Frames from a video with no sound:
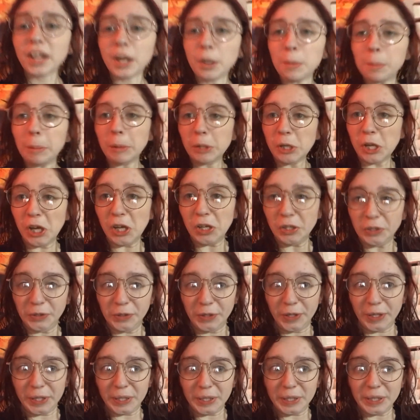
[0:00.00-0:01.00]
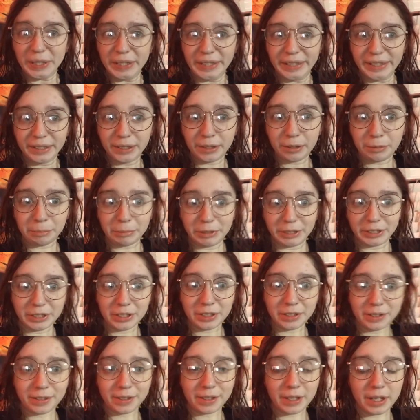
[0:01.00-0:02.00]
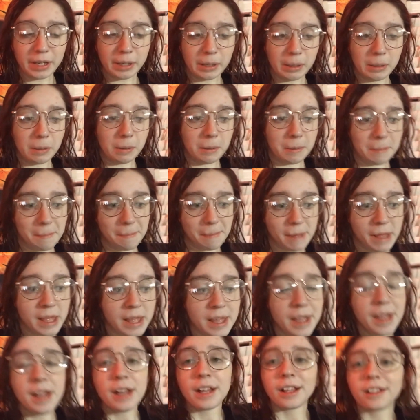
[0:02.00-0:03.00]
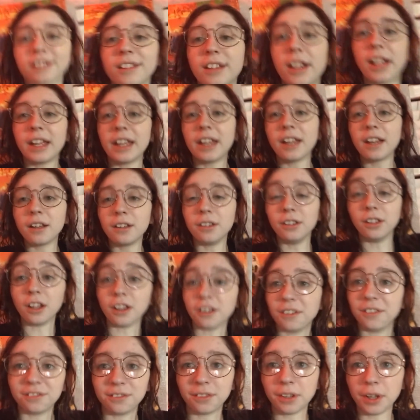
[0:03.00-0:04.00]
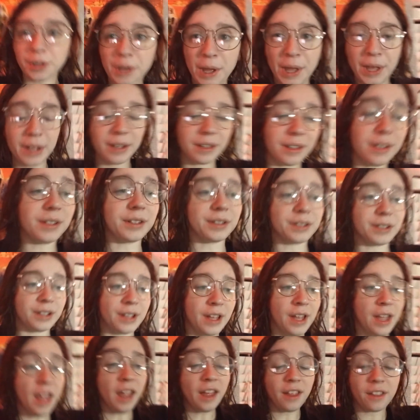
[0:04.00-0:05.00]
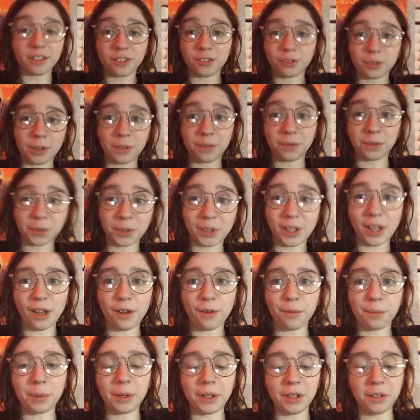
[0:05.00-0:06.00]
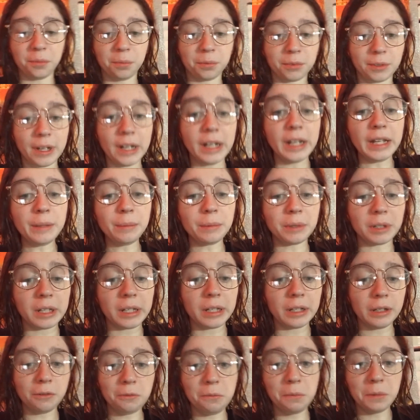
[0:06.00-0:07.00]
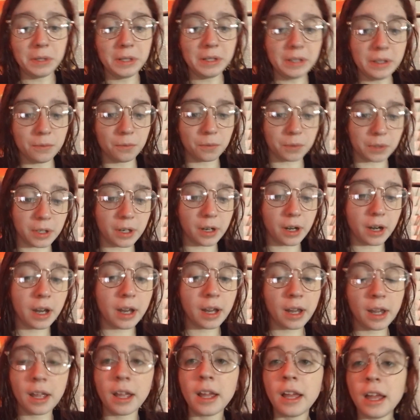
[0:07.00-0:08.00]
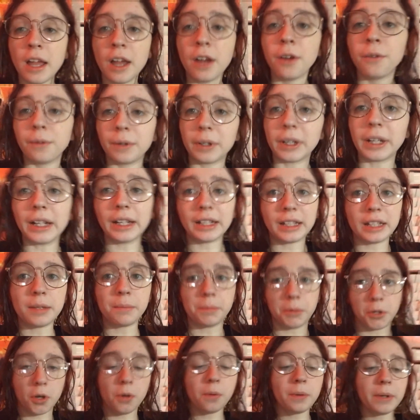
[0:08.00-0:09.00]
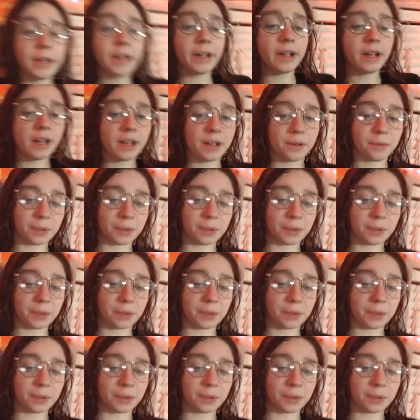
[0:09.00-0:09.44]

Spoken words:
I'm not liking it as much as I love The Dreadful Tale of Prosperity. But you know what? We're gonna keep going.